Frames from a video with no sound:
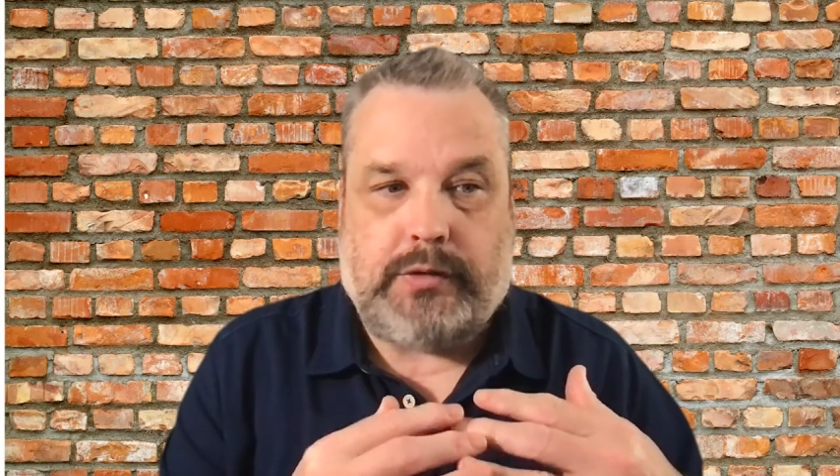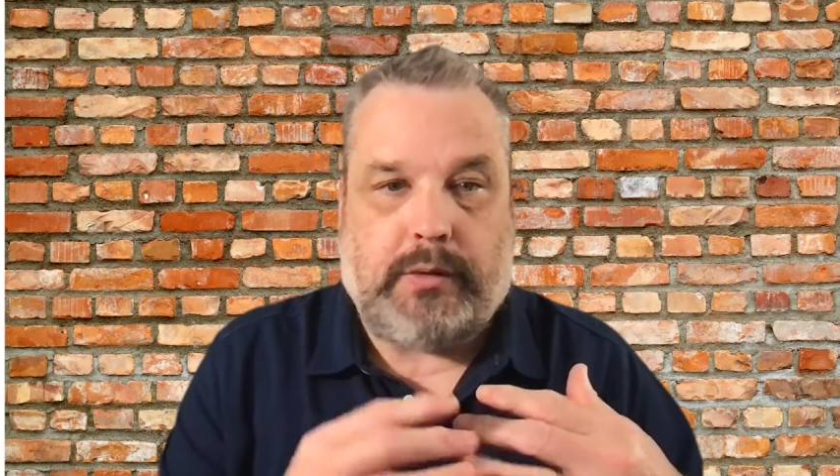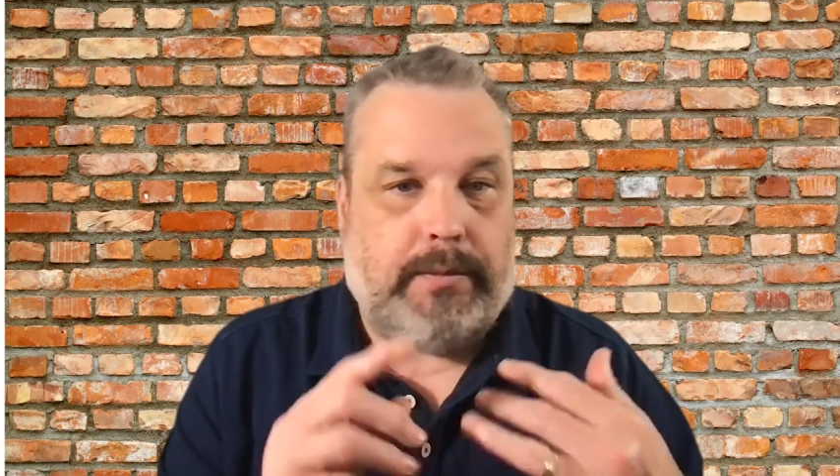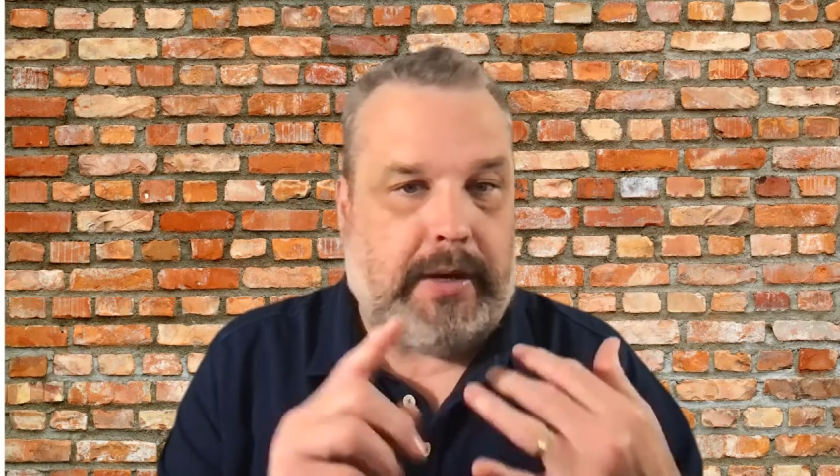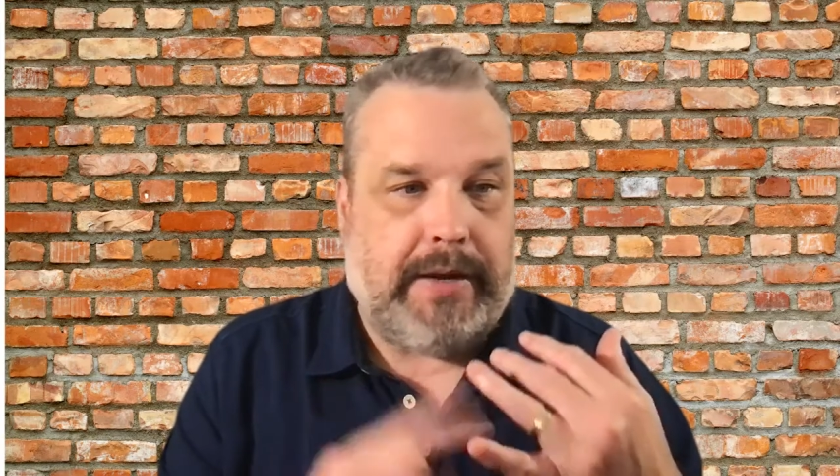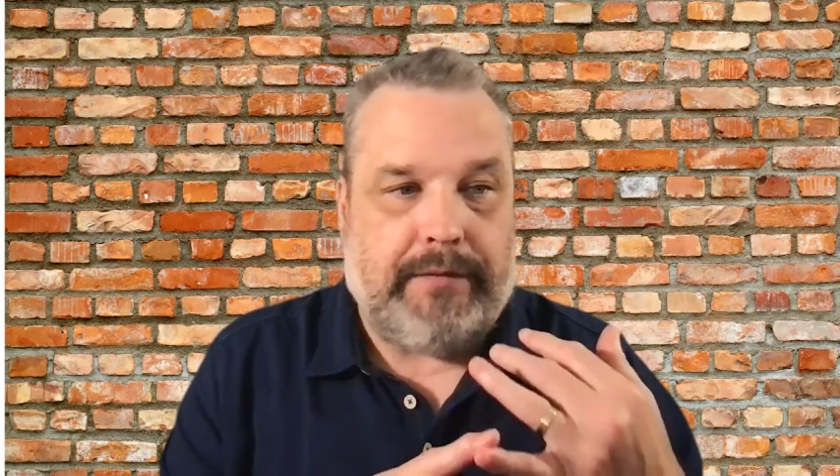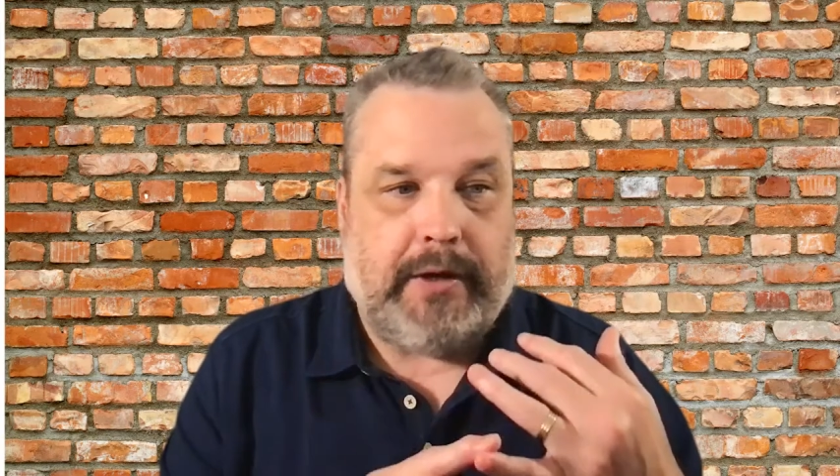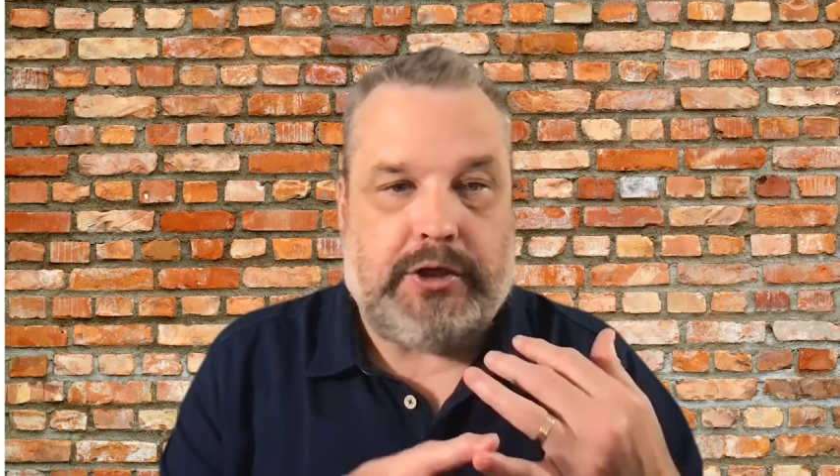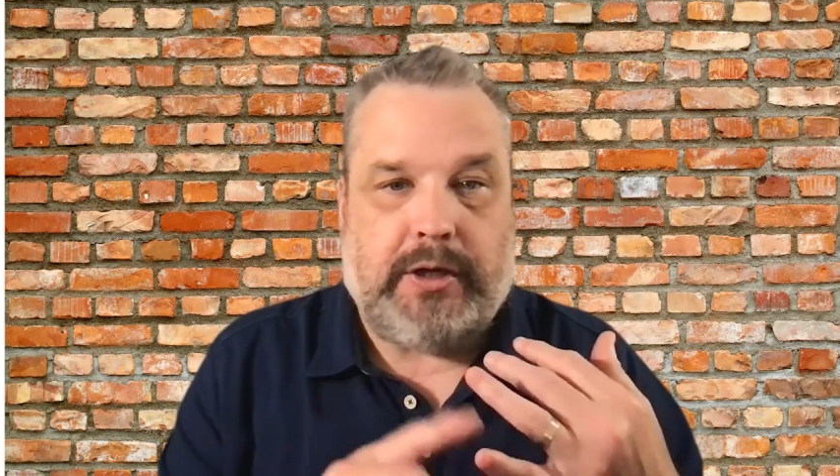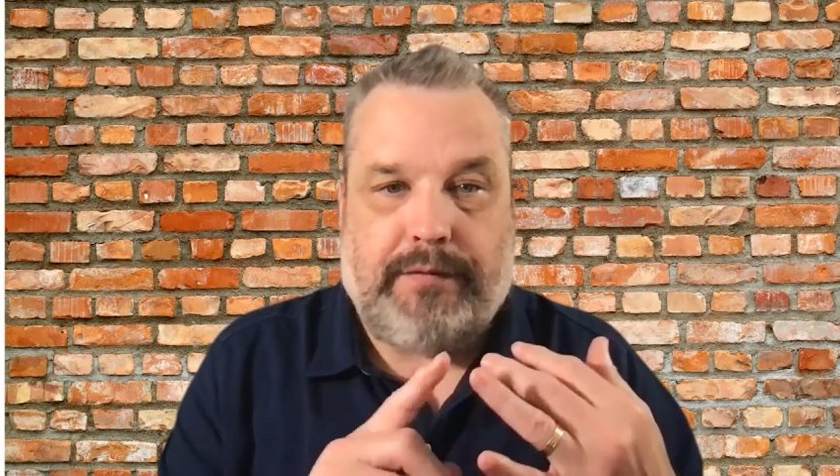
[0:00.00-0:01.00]
whether it be
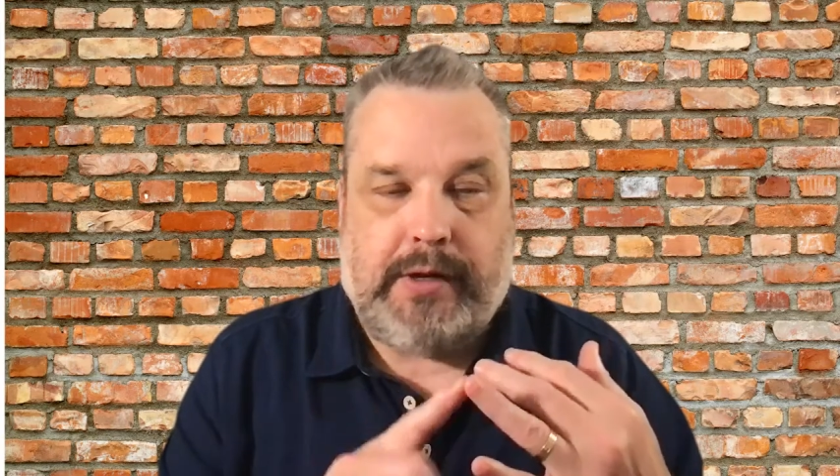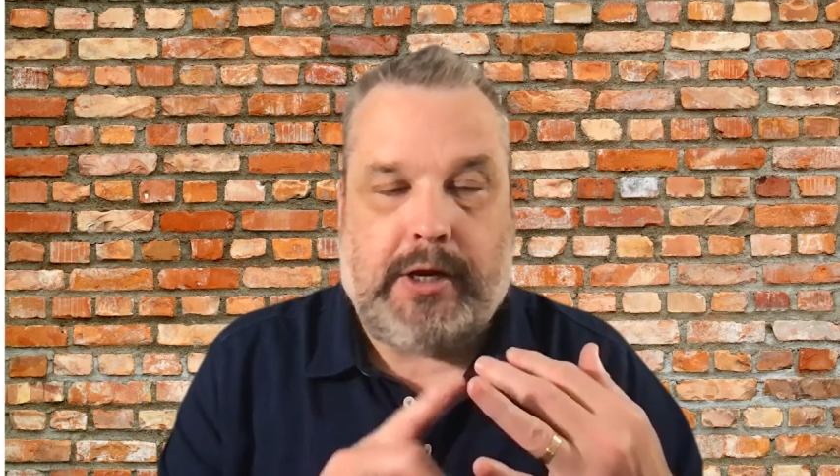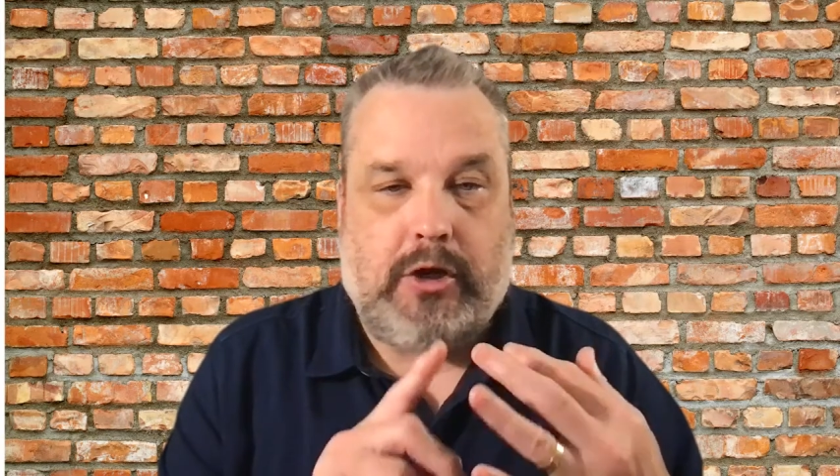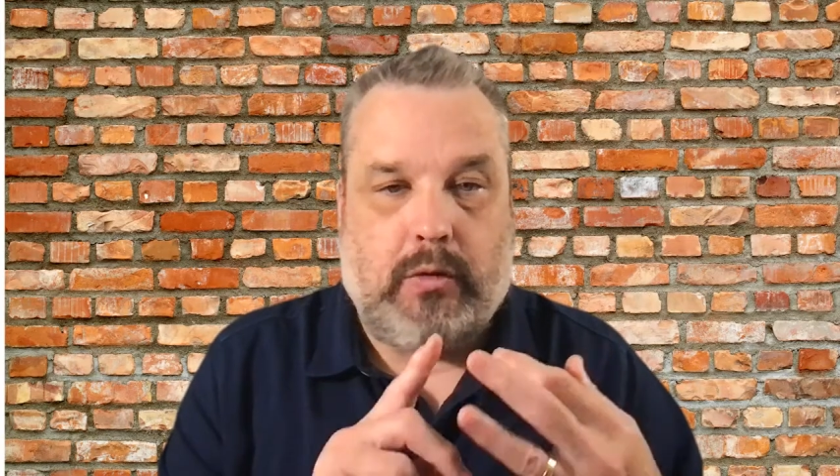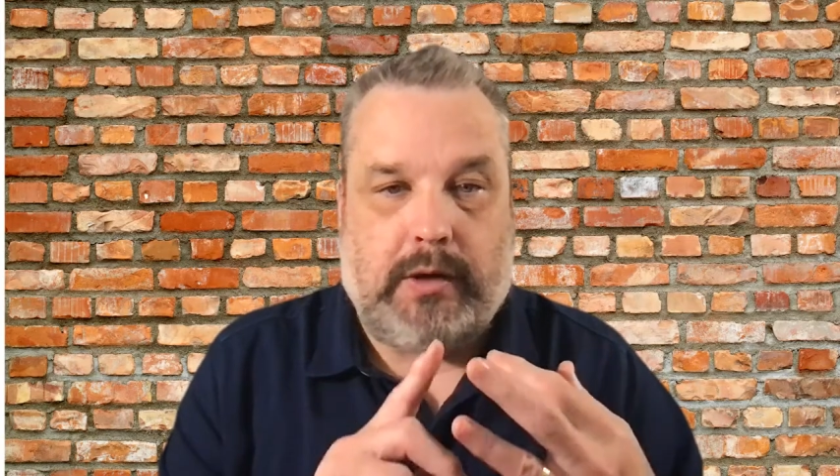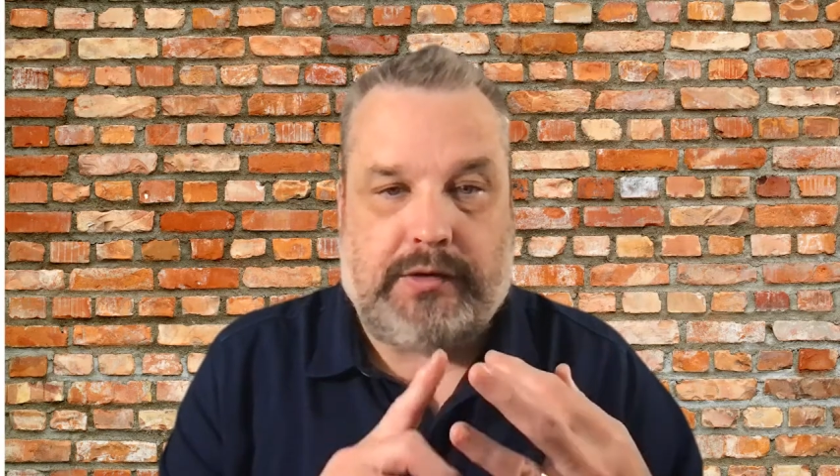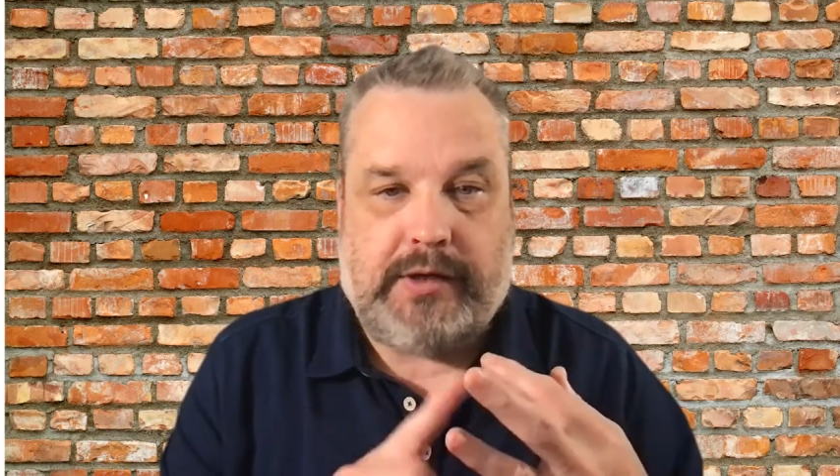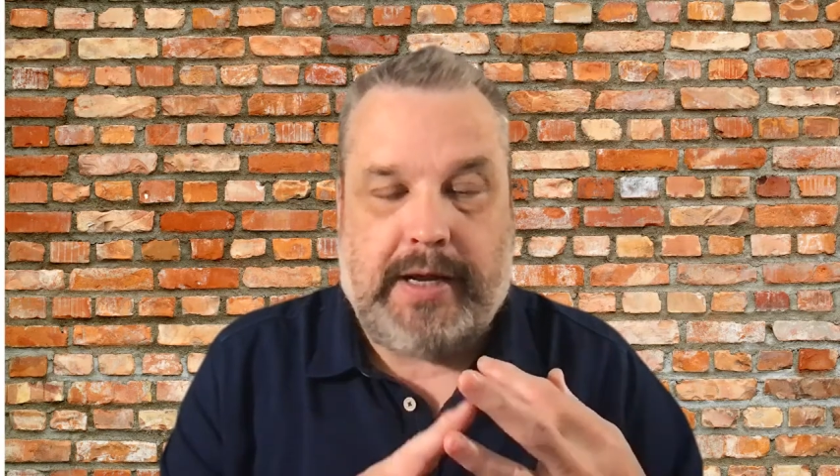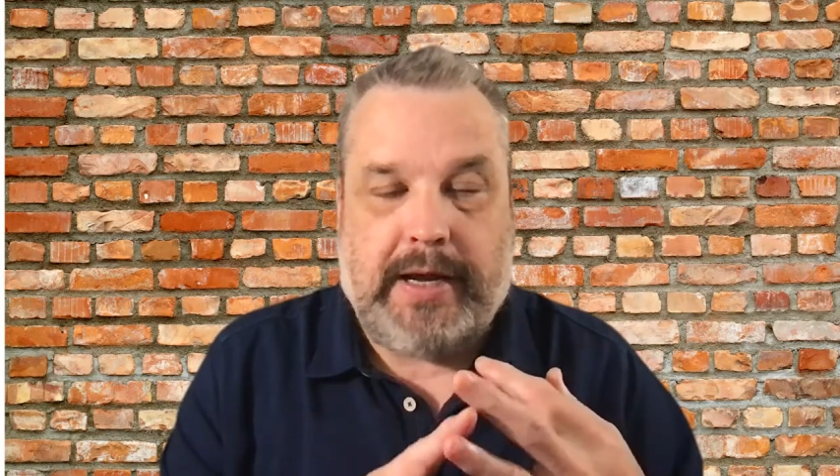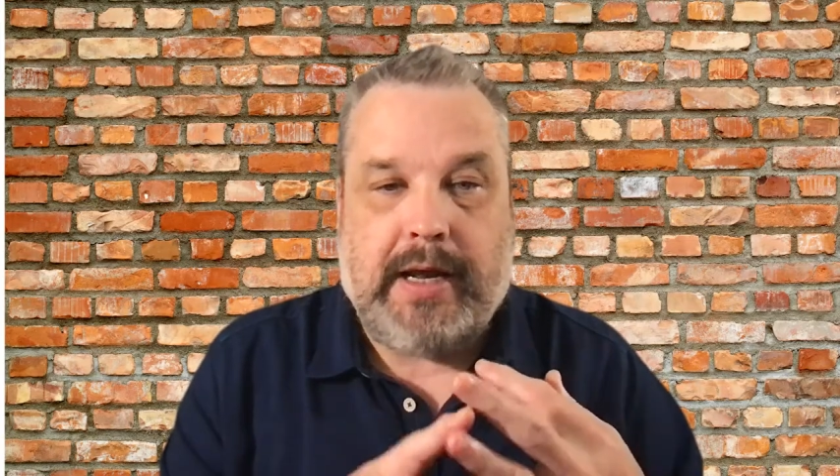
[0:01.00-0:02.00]
FHA, VA,
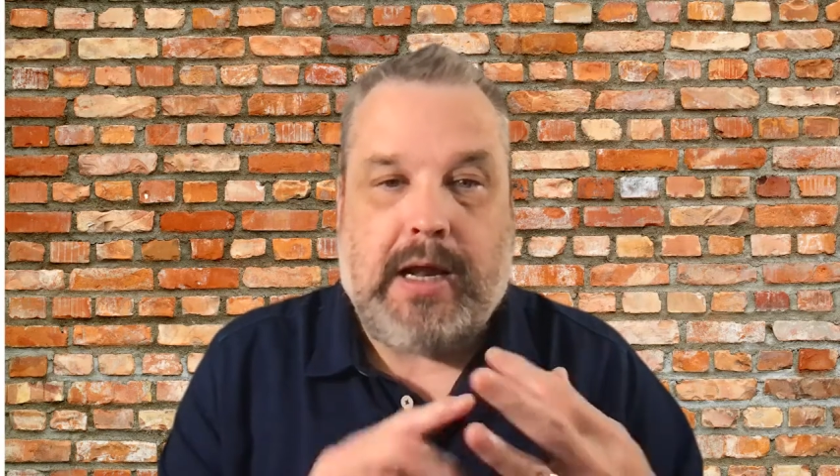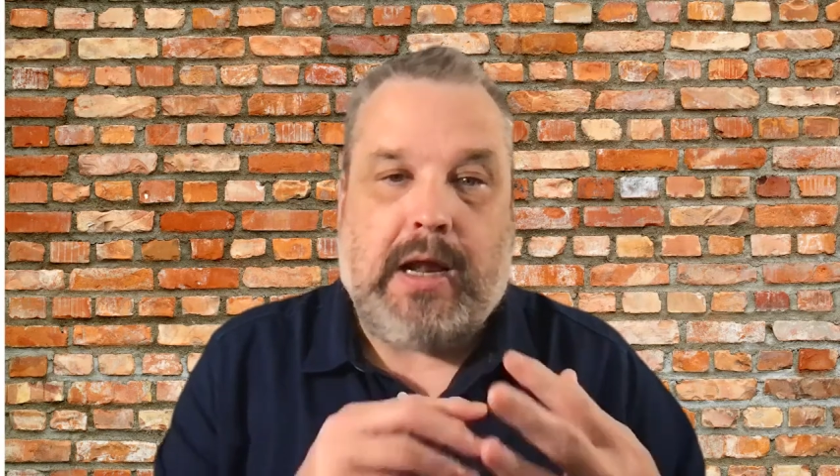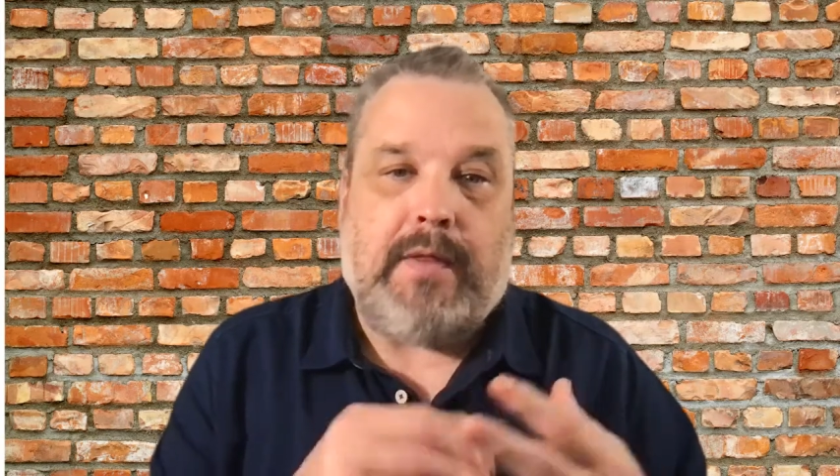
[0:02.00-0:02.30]
USDA,